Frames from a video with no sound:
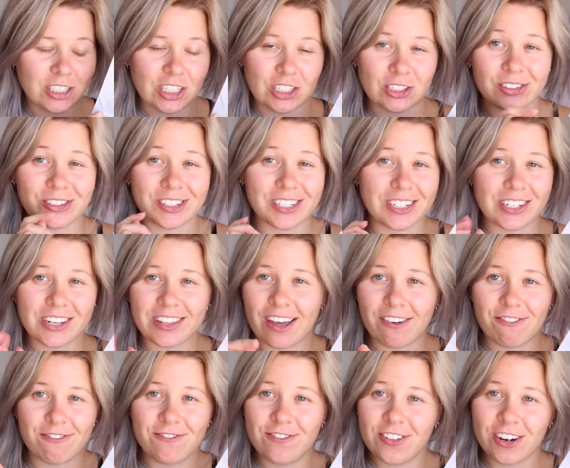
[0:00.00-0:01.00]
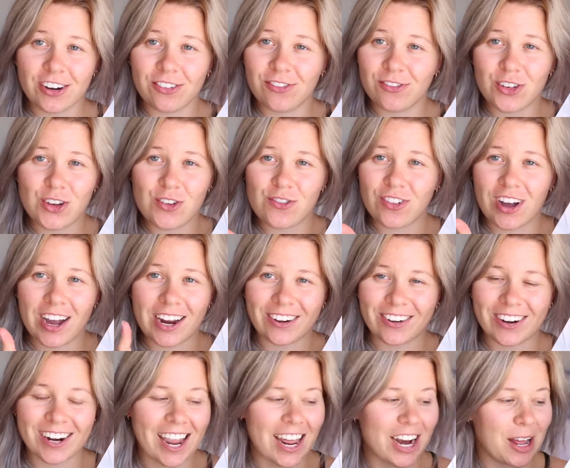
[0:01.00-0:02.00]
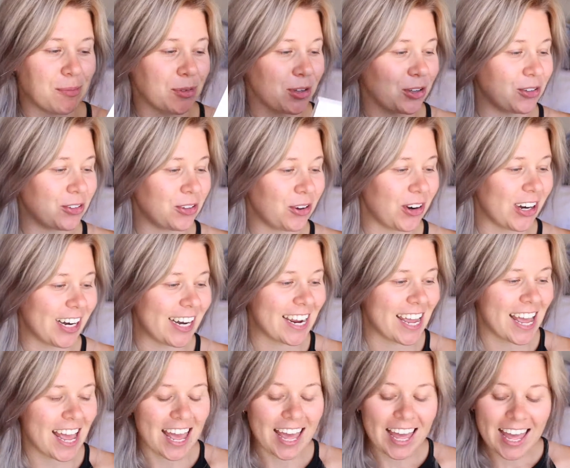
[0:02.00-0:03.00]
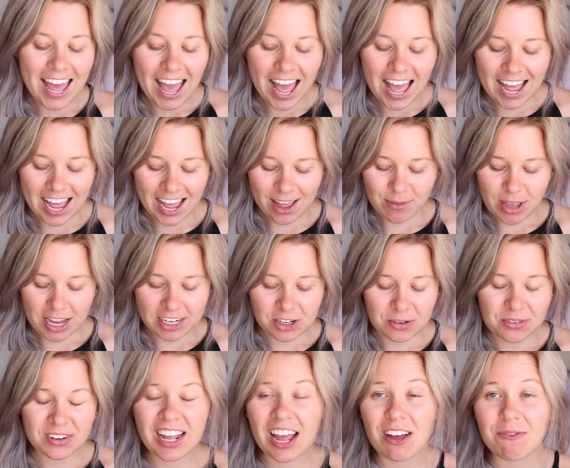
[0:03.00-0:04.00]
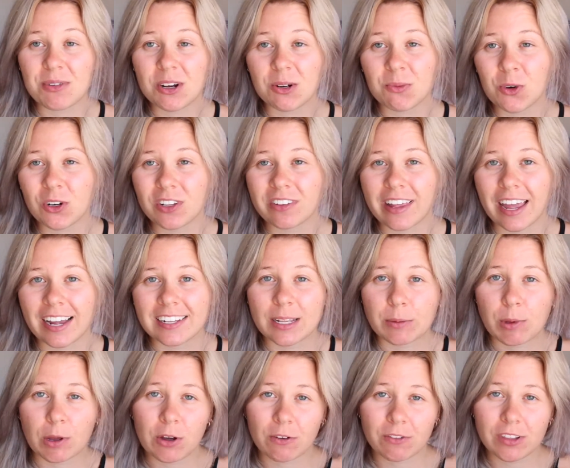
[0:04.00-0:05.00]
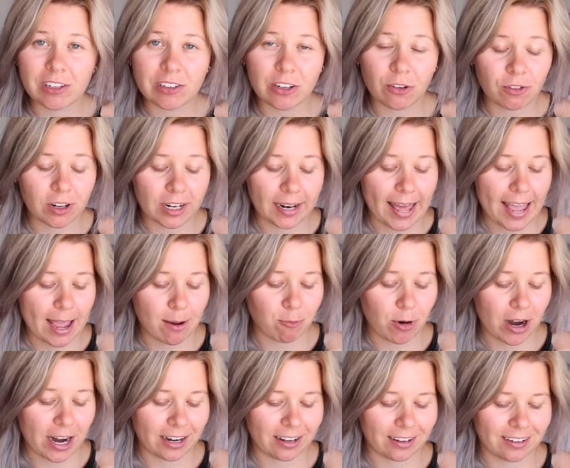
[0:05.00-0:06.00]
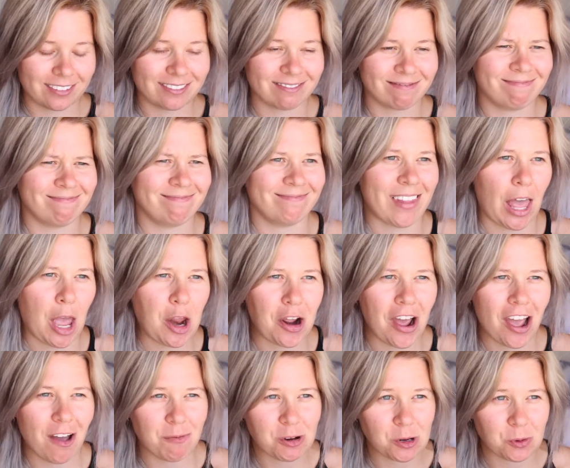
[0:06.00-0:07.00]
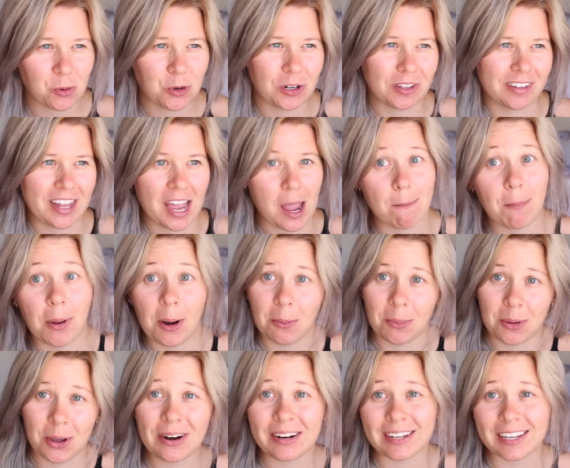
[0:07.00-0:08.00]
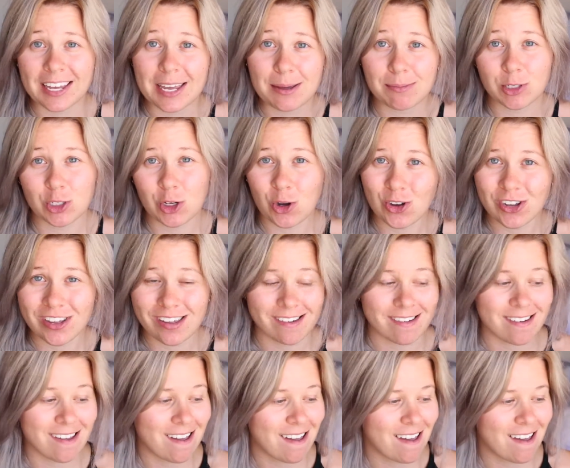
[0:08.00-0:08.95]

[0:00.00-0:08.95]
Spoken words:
Just looked into that freaking viewfinder again, I'm so sorry. I don't really have much more to say except I got this off Glam Radar. I don't have much more to say, but I'm gonna keep talking.